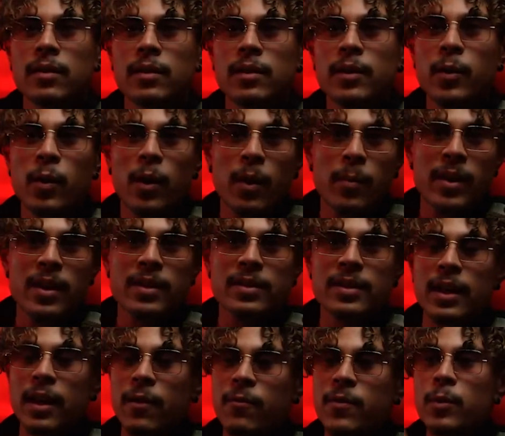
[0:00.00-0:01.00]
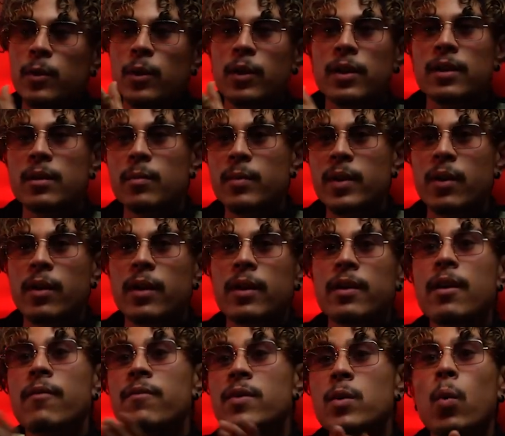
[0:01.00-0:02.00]
You know what I mean? It's like if you look in the mirror and
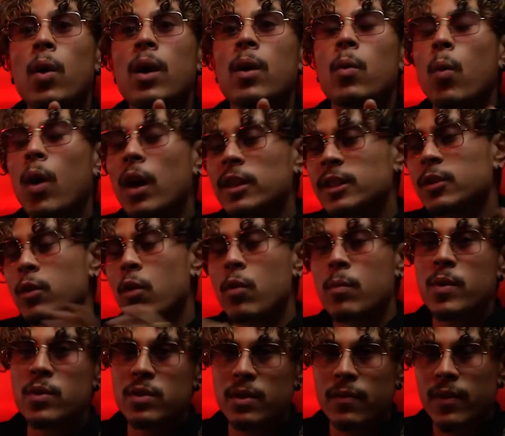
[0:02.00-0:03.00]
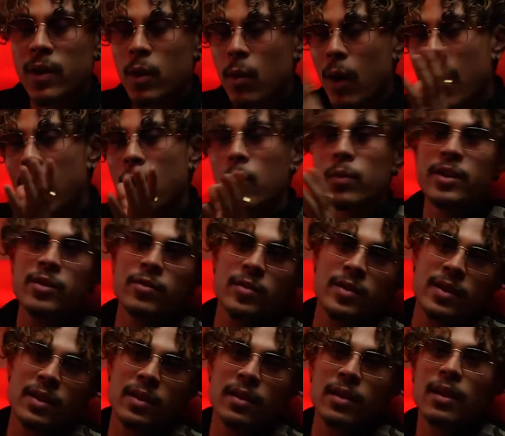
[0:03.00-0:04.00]
if you want to watch your own music video, how would you
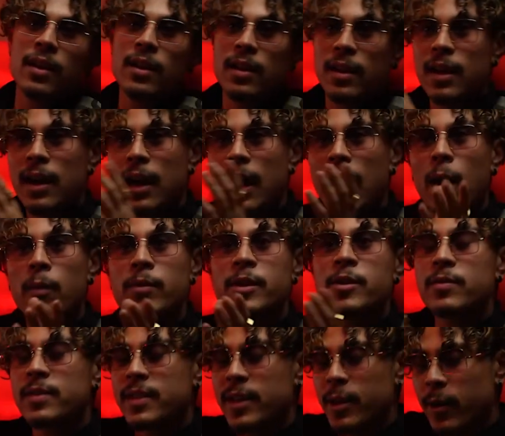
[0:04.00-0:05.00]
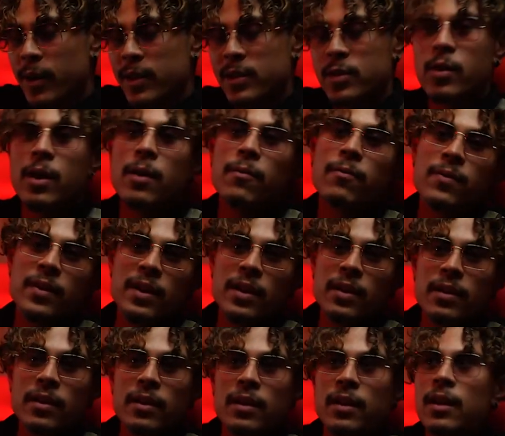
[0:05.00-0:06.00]
see it? How would you see your Instagram feed?
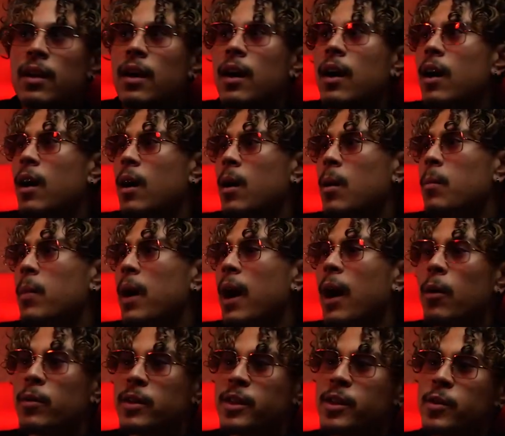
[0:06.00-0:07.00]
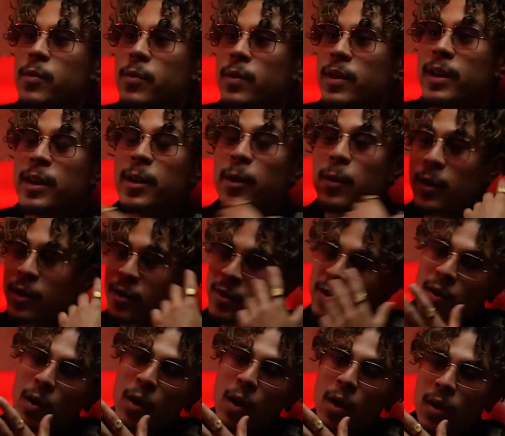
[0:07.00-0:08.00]
How would you hear your
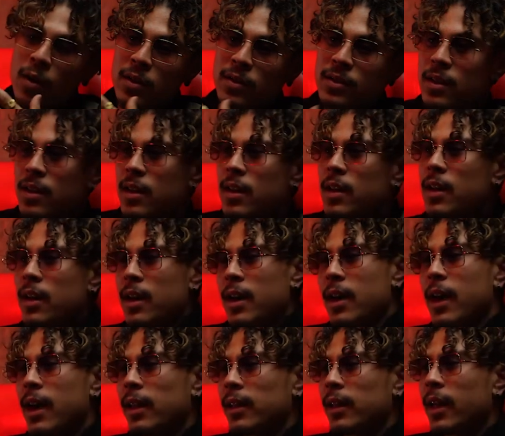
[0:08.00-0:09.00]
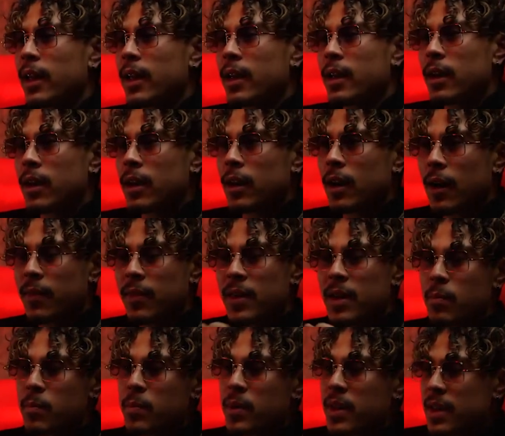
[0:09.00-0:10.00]
songs? And like I
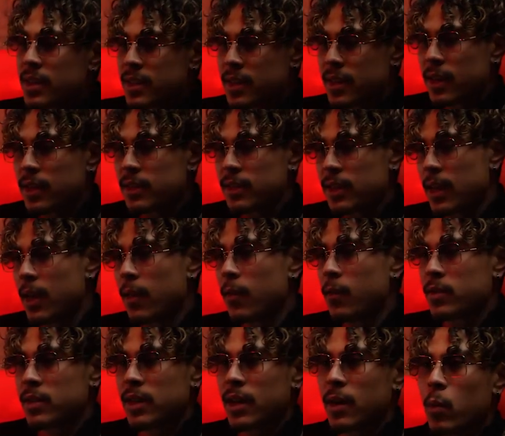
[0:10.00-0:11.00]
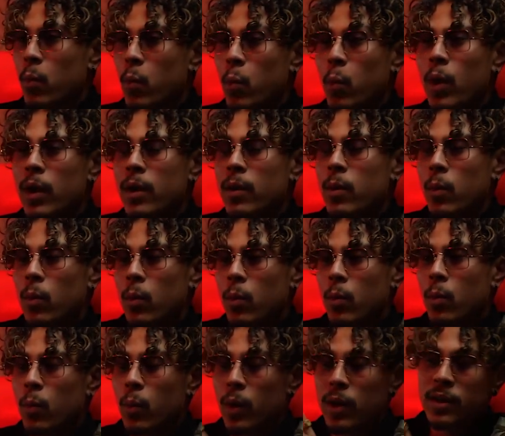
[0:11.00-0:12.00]
think piecing it together is like
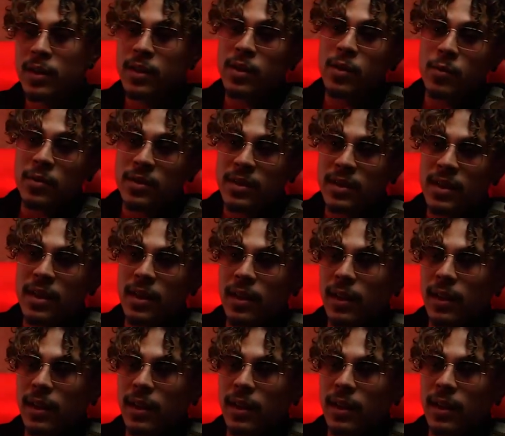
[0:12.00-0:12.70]
what do you see?